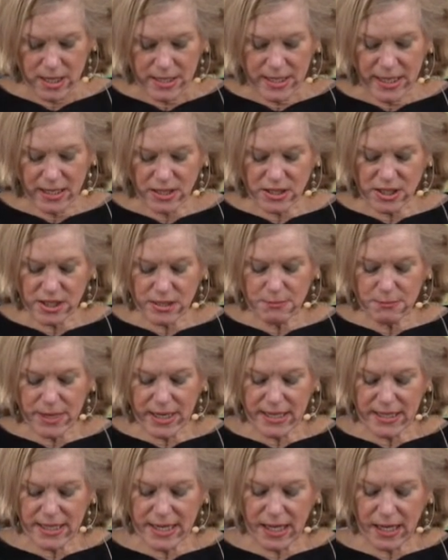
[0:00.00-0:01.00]
Nelson
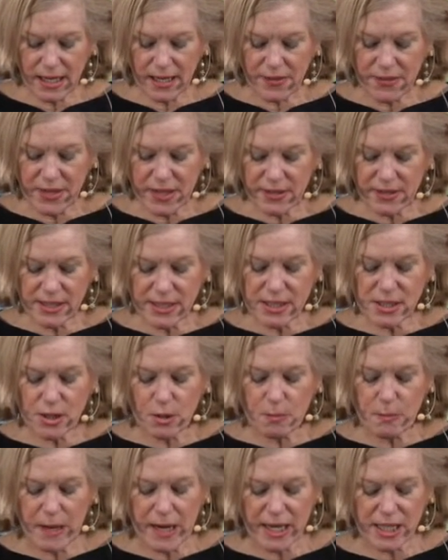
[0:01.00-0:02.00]
Mandela, there is
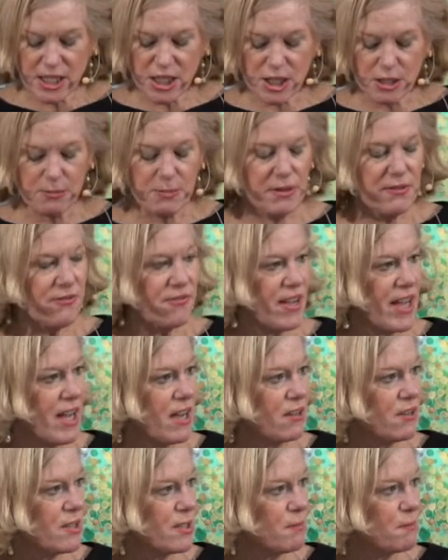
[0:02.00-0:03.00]
no passion to be
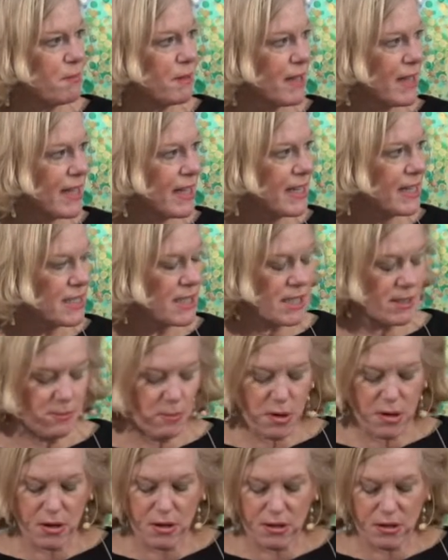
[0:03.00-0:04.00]
found in playing
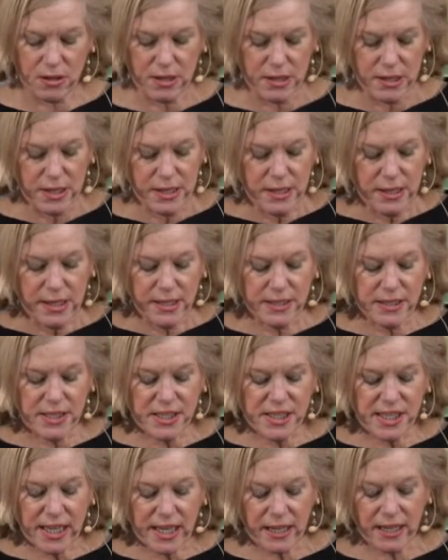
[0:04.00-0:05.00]
small, in
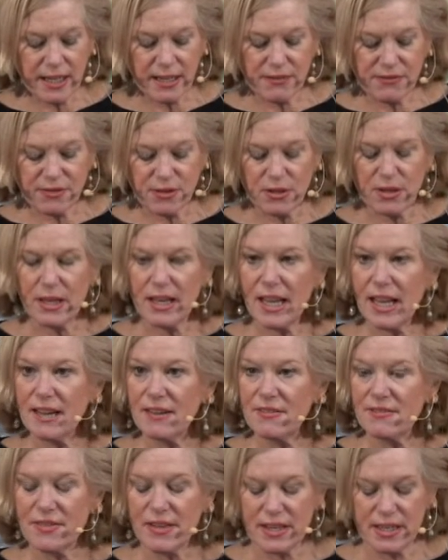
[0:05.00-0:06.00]
settling for a
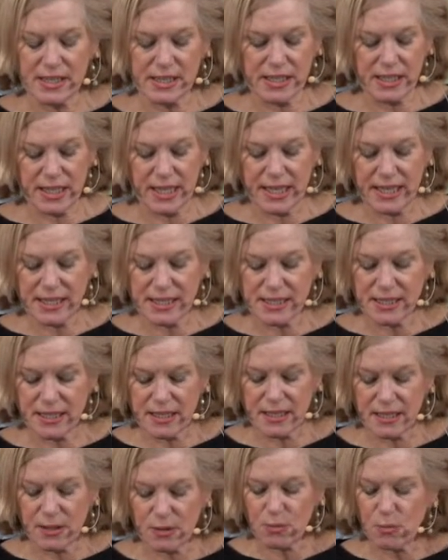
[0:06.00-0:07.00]
life that is less
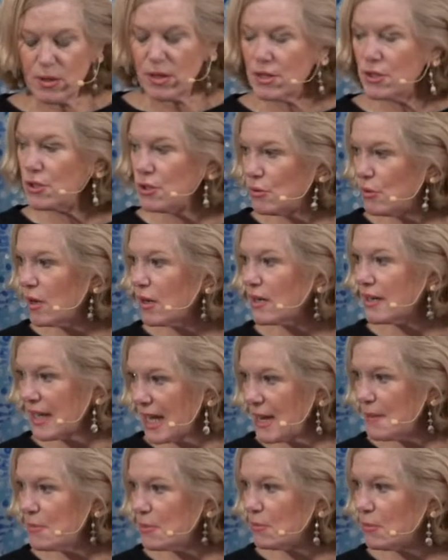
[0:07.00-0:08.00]
than the one you are
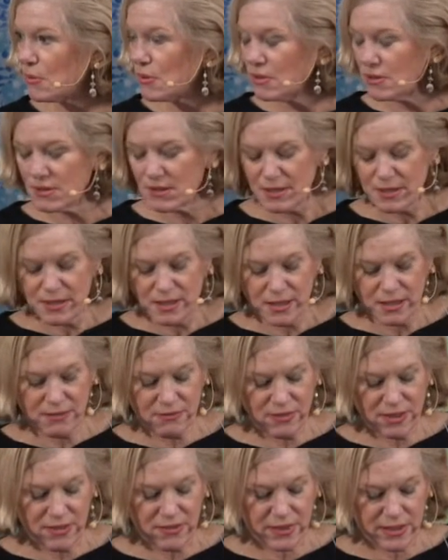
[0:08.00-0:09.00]
capable
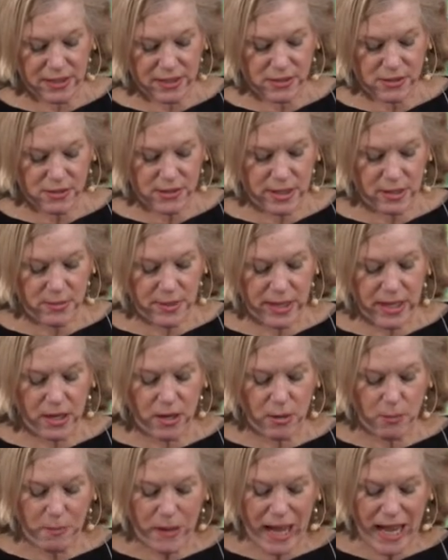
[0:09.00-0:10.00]
of living. So here we
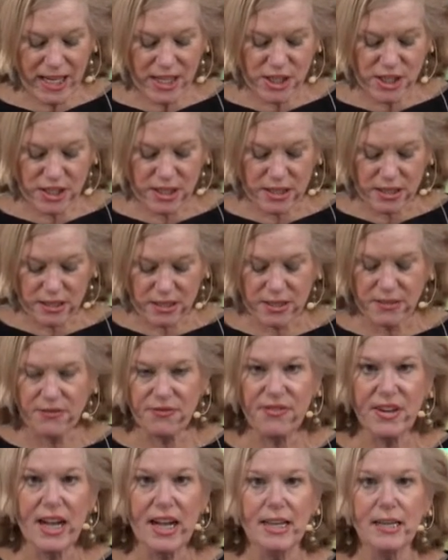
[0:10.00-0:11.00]
go. Passion,
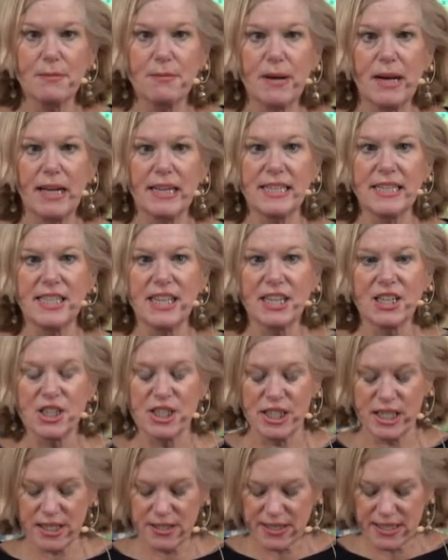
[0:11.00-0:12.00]
defined by
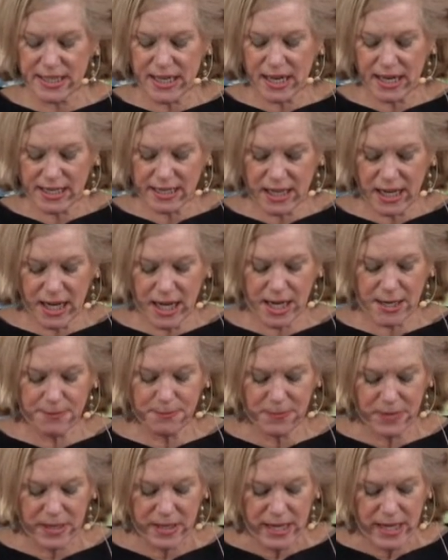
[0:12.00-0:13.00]

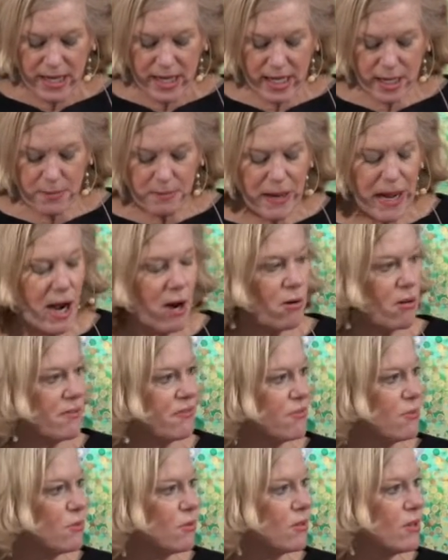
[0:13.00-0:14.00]
dictionary.com, any
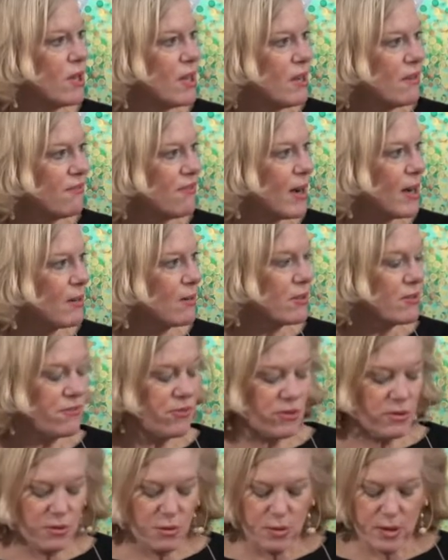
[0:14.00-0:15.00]
powerful
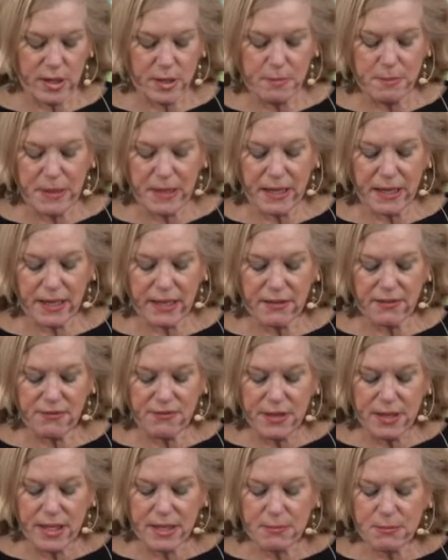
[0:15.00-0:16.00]
or compelling
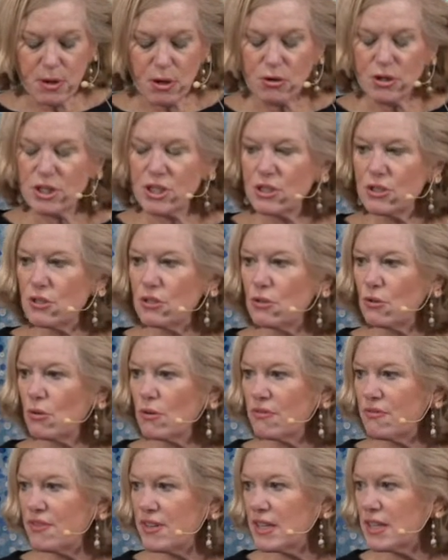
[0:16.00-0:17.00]
emotion
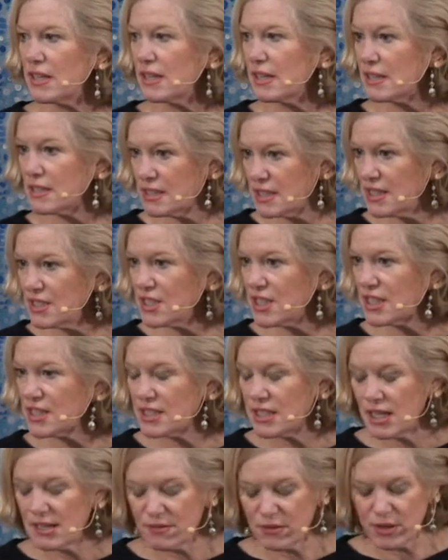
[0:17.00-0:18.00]
or feeling, such
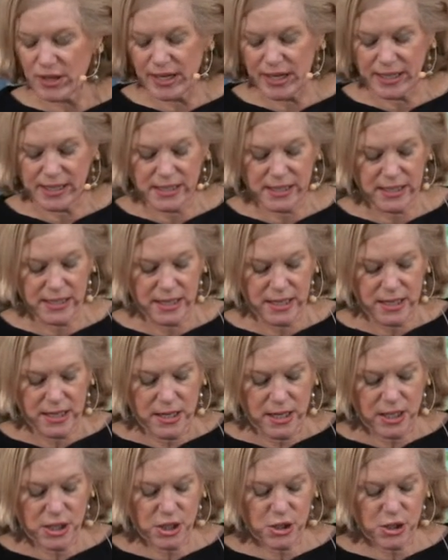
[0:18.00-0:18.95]
as love or hate, a